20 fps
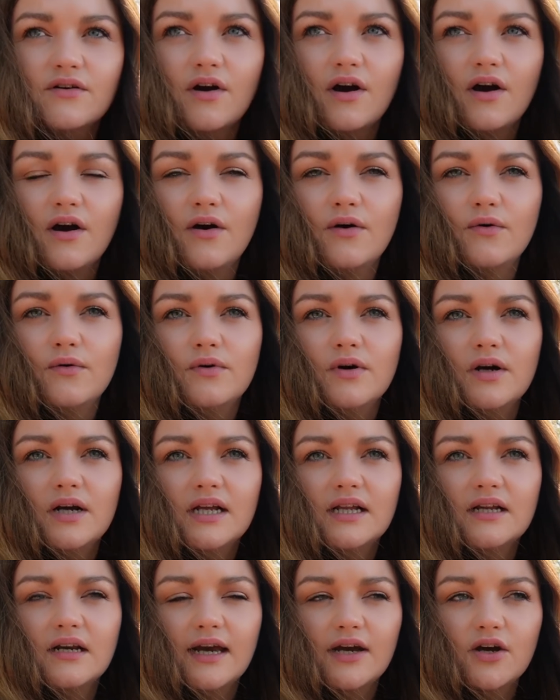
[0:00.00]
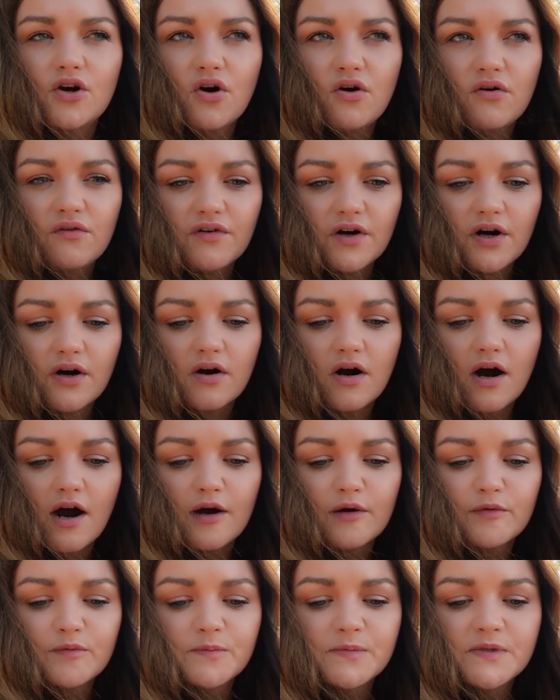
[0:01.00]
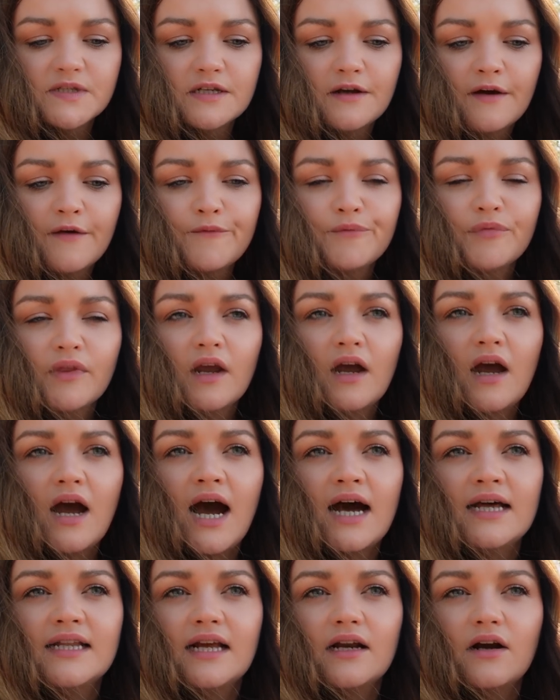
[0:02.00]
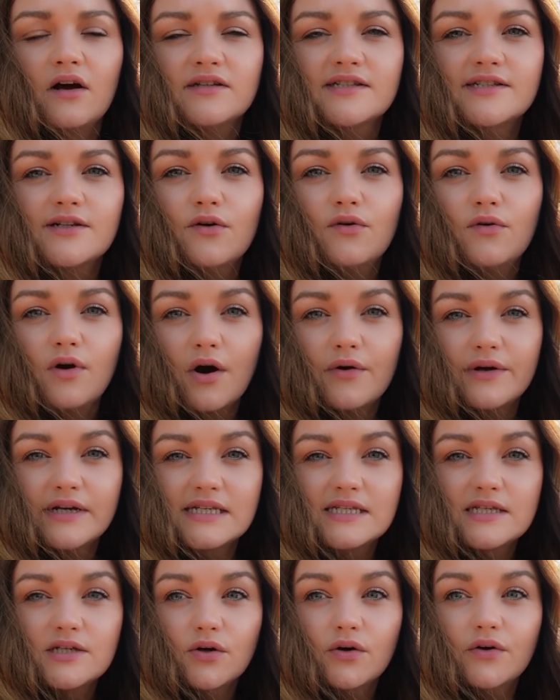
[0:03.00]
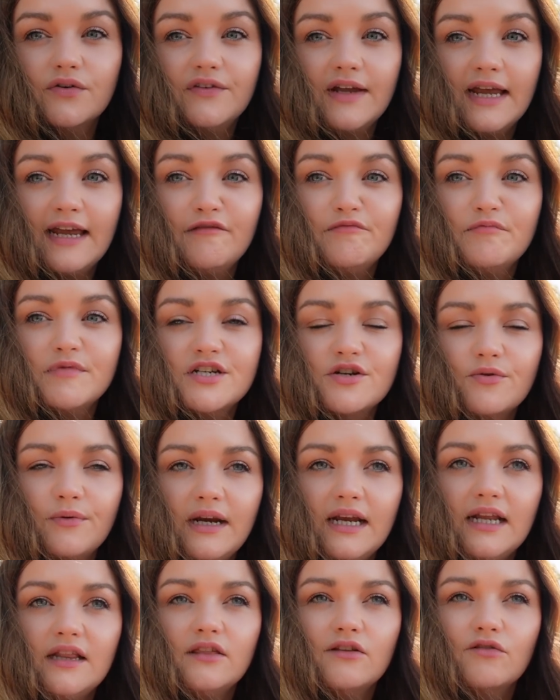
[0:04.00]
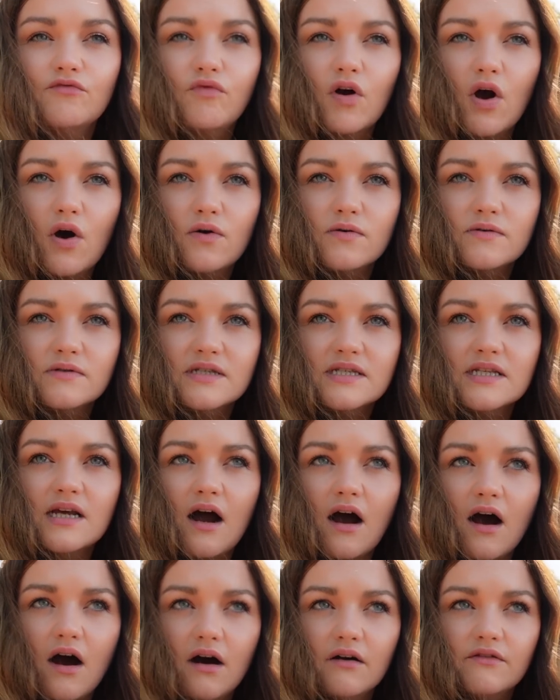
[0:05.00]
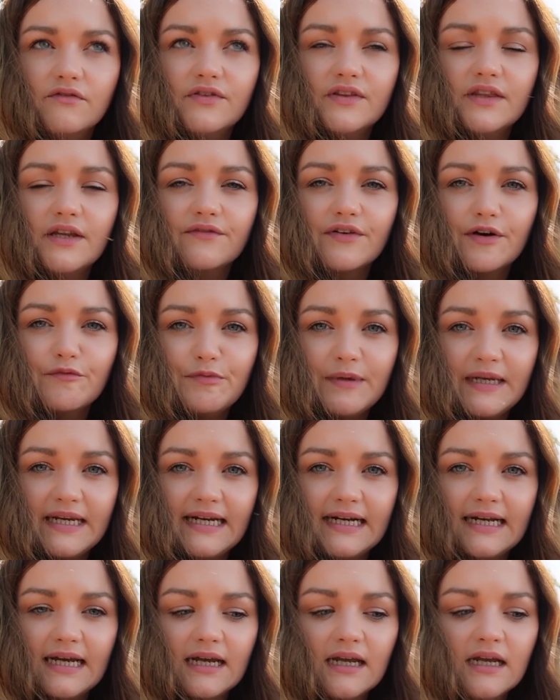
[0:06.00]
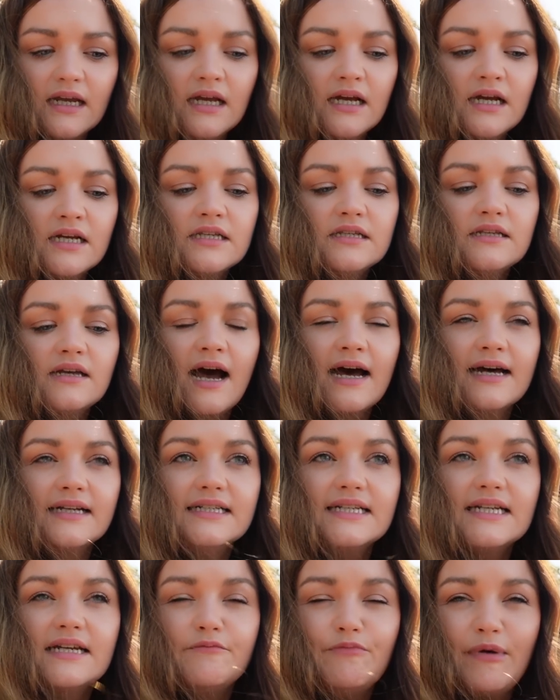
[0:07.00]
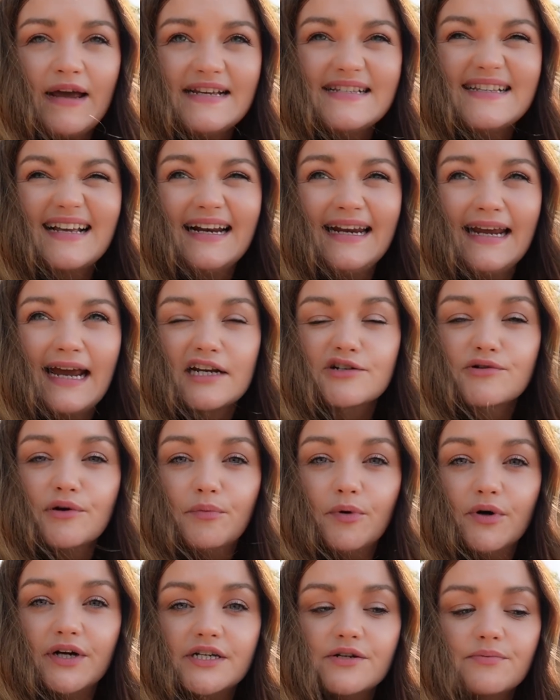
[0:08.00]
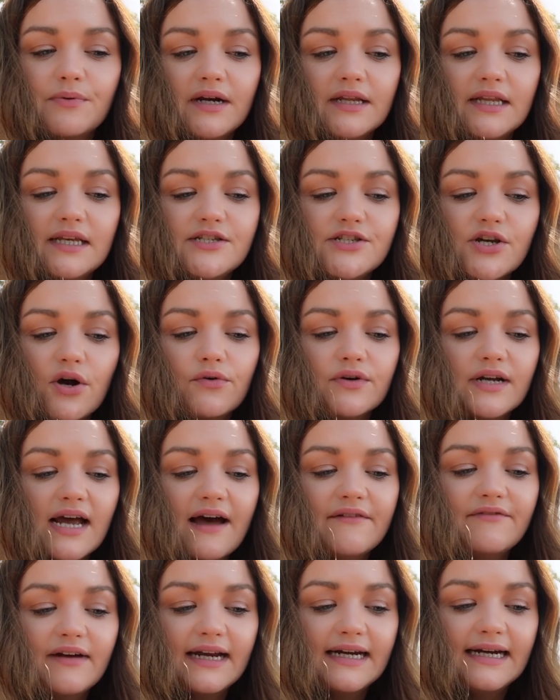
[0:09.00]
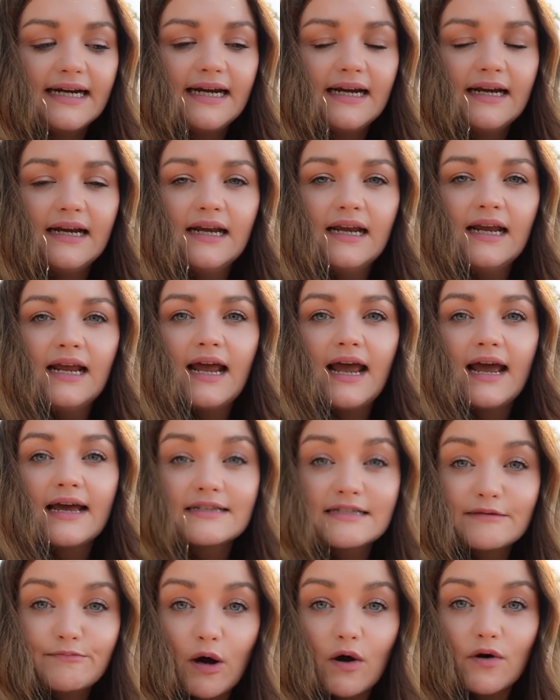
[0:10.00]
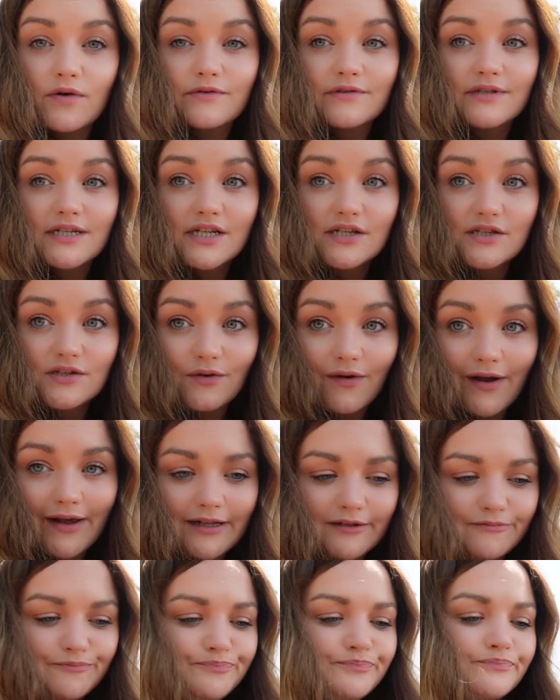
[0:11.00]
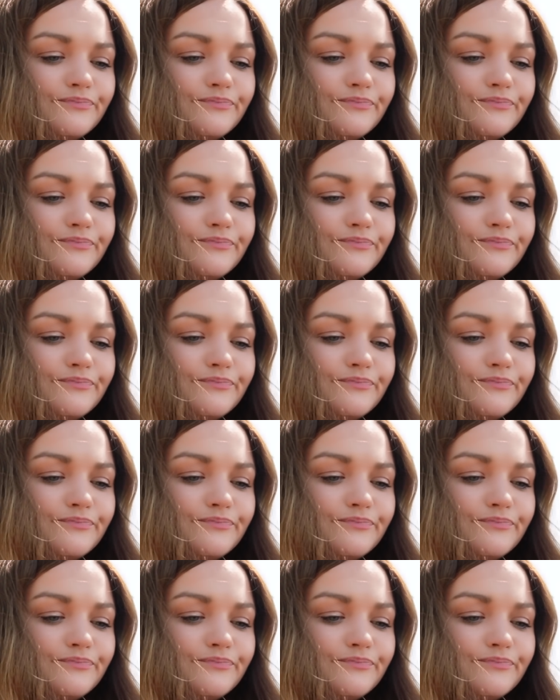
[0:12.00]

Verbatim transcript: grow like cover crop and then also growing stuff in between the rows of the verbena and to basically get to a point where they don't have any exposed soil.